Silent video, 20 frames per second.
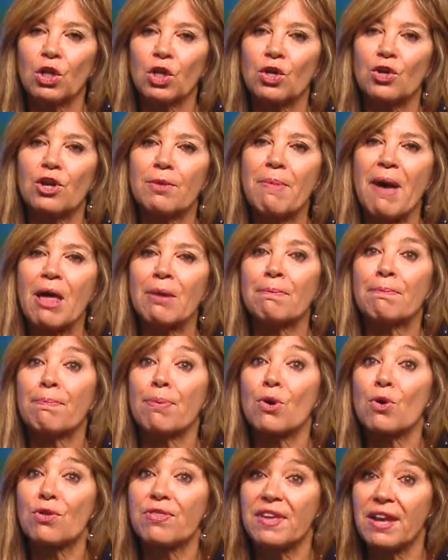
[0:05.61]
we'll learn
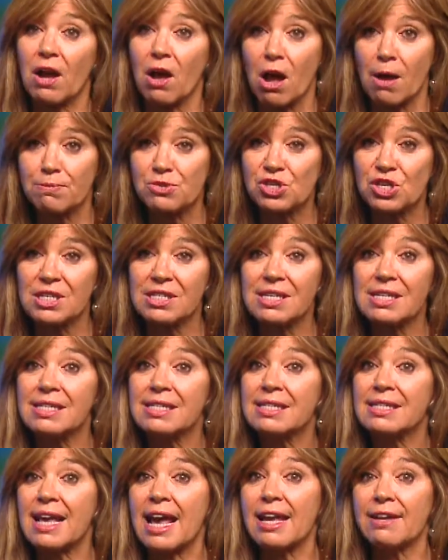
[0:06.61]
about birthing options
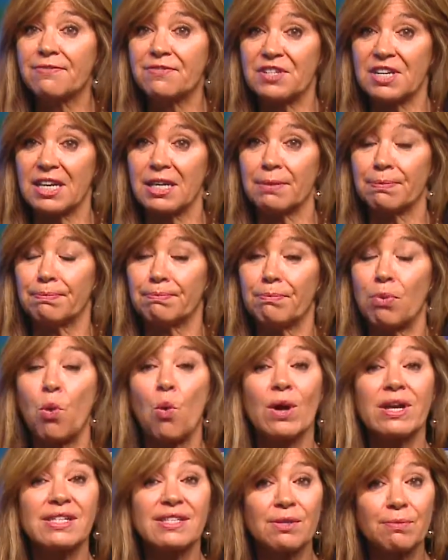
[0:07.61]
and safety,
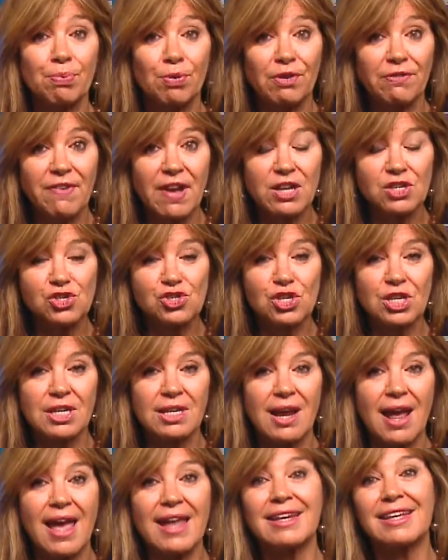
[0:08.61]
poison
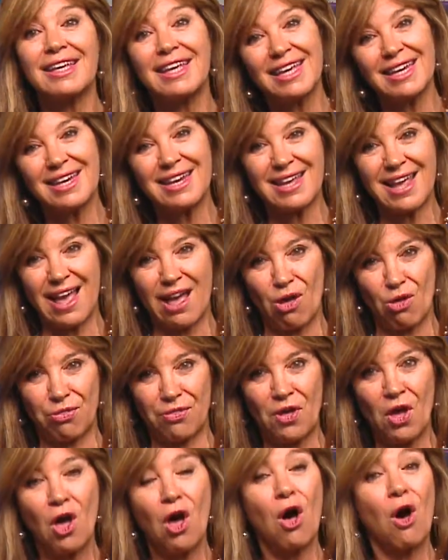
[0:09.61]
prevention, and kidney
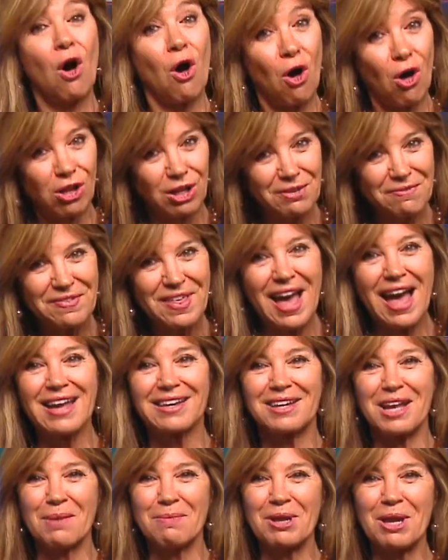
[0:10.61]
health. All of
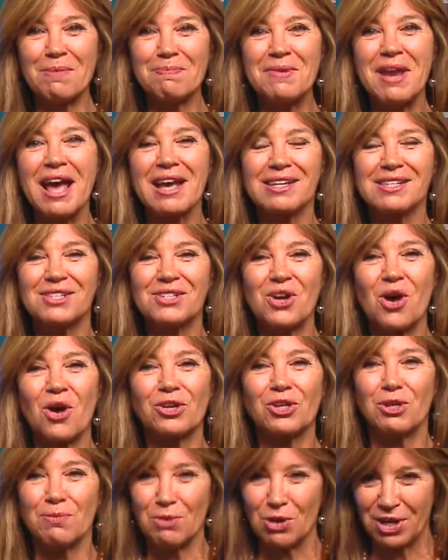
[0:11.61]
that coming up next
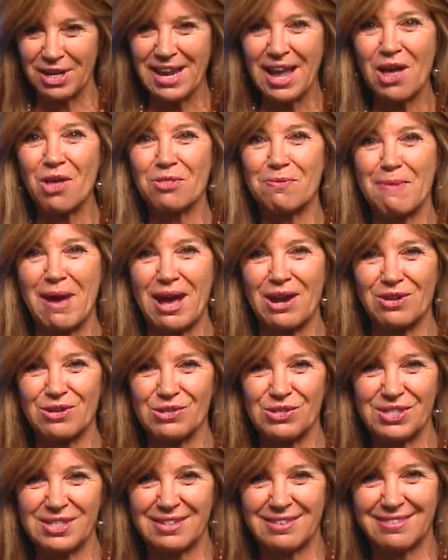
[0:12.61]
on Community Health
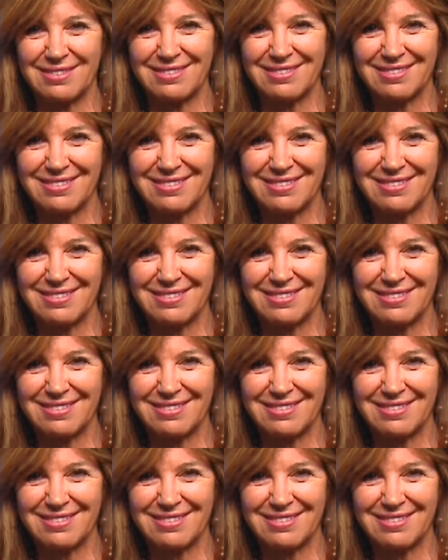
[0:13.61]
Matters.